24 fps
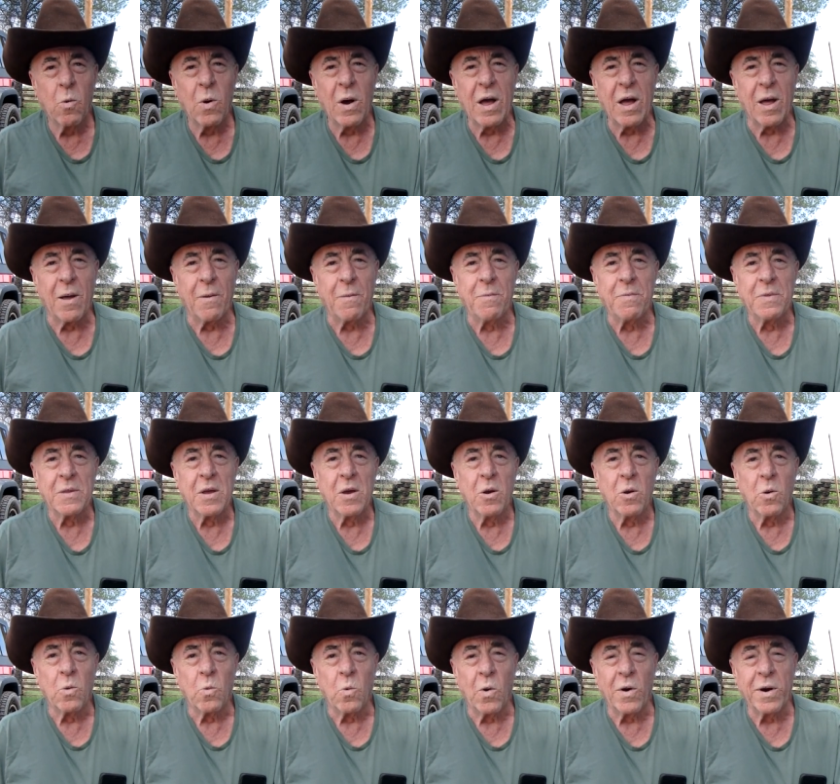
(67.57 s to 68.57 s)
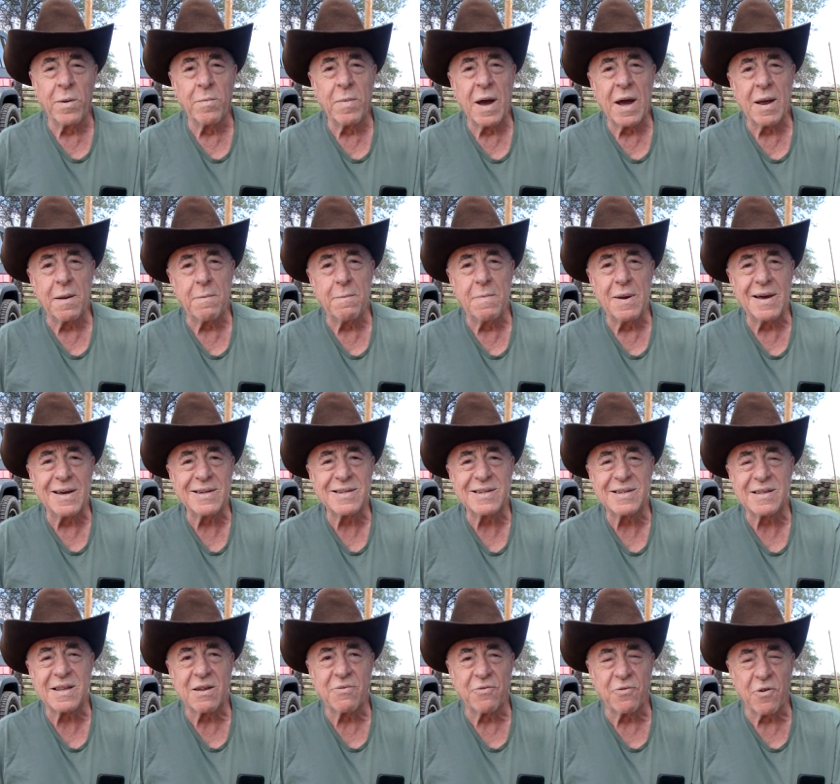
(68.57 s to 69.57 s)
Well, one of my
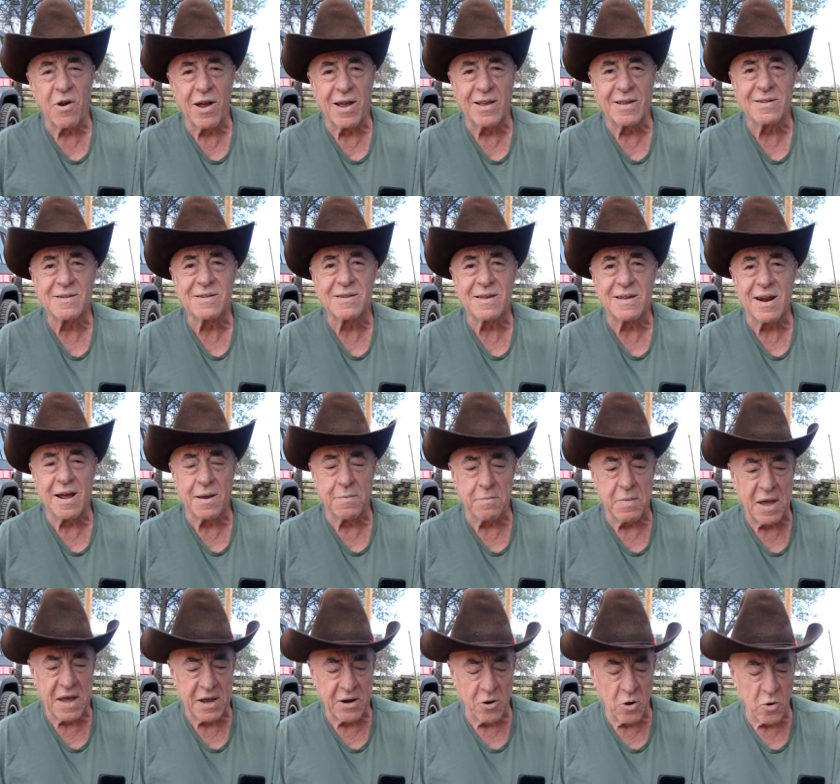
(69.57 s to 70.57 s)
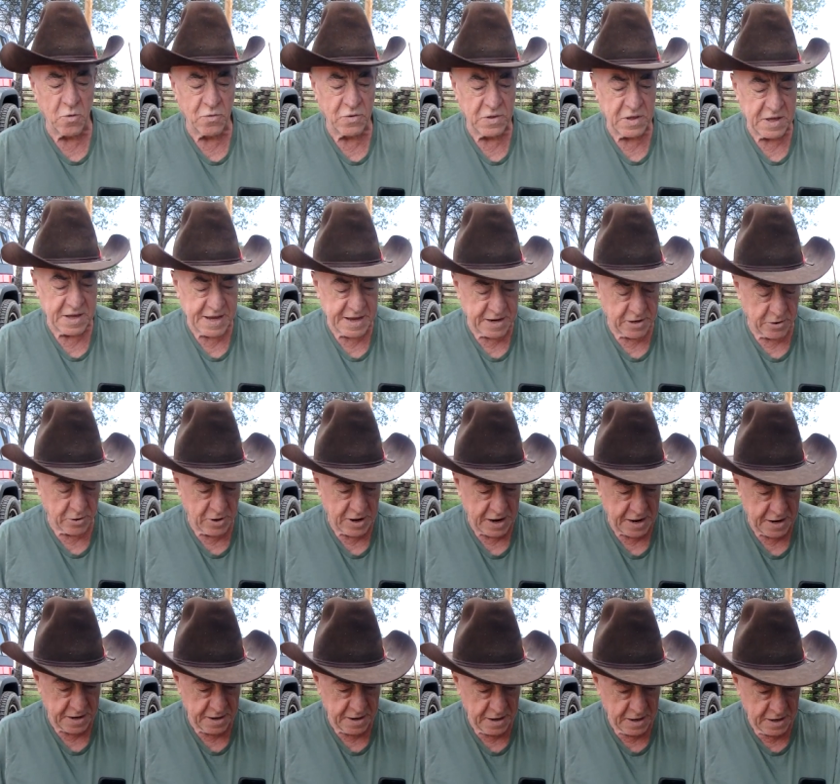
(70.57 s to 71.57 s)
best friends that I made over the
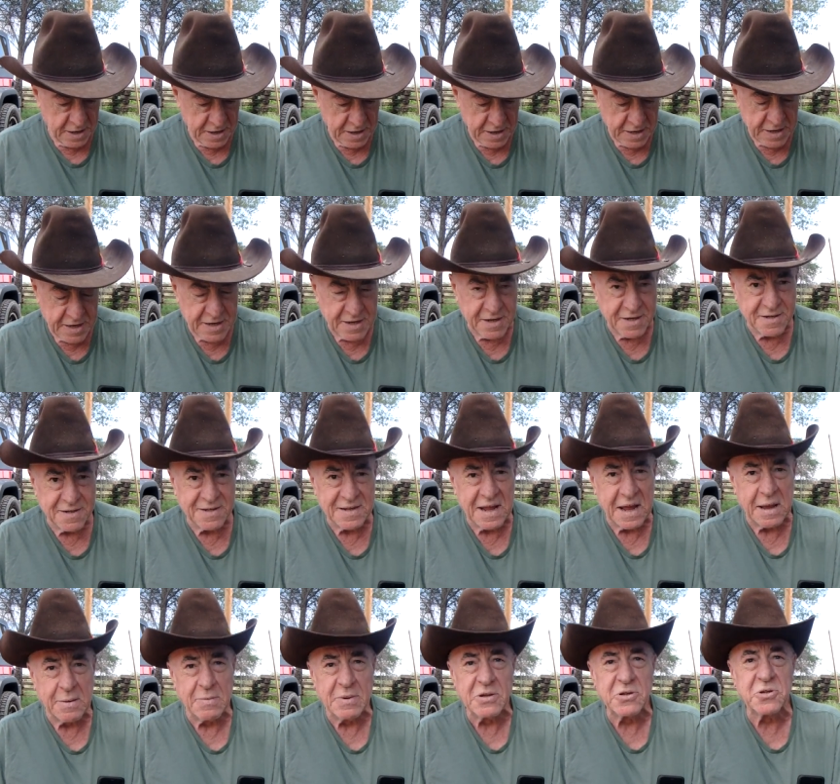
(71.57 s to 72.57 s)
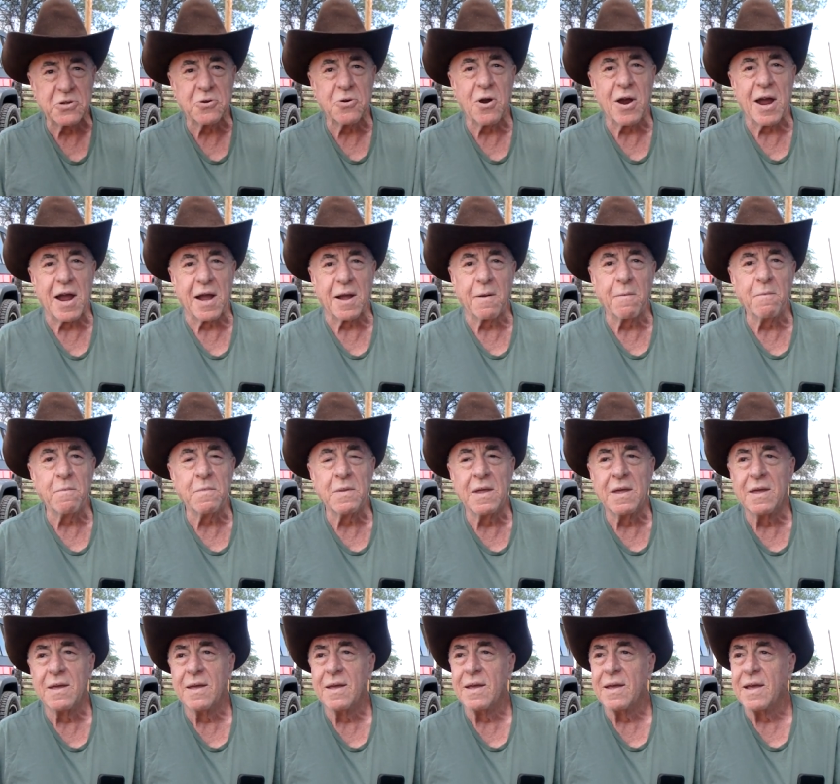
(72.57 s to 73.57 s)
internet, his name is Craig,
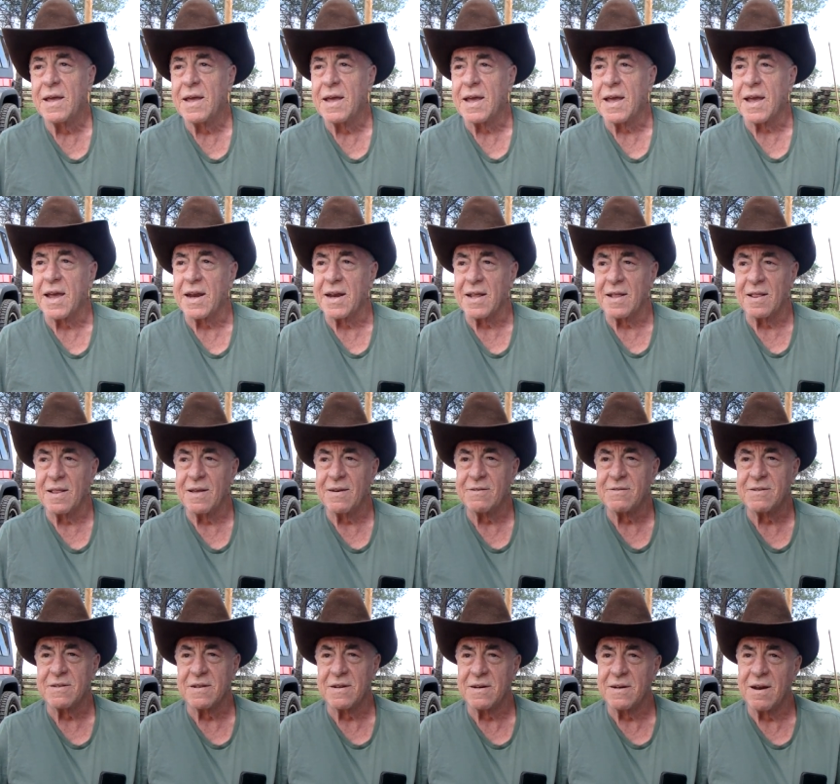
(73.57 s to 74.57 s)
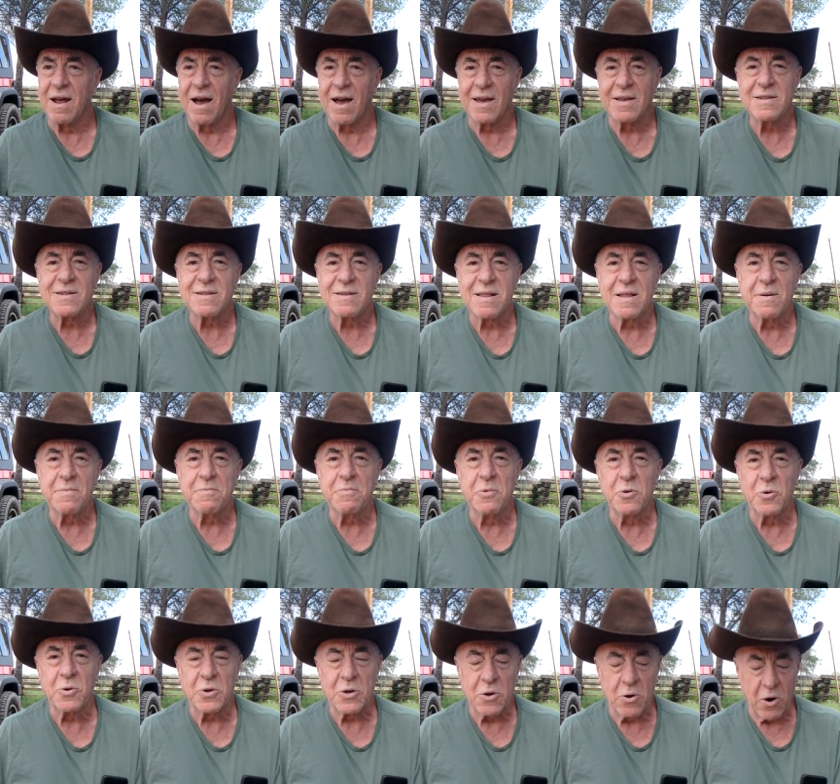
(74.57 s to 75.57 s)
and he lives in Islip,
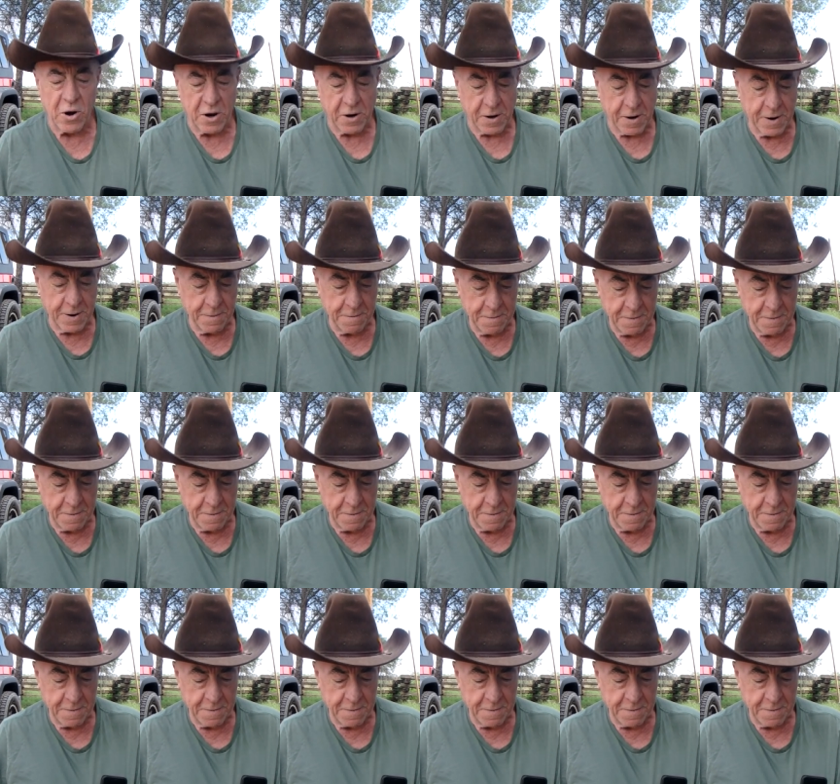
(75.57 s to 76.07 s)
New York.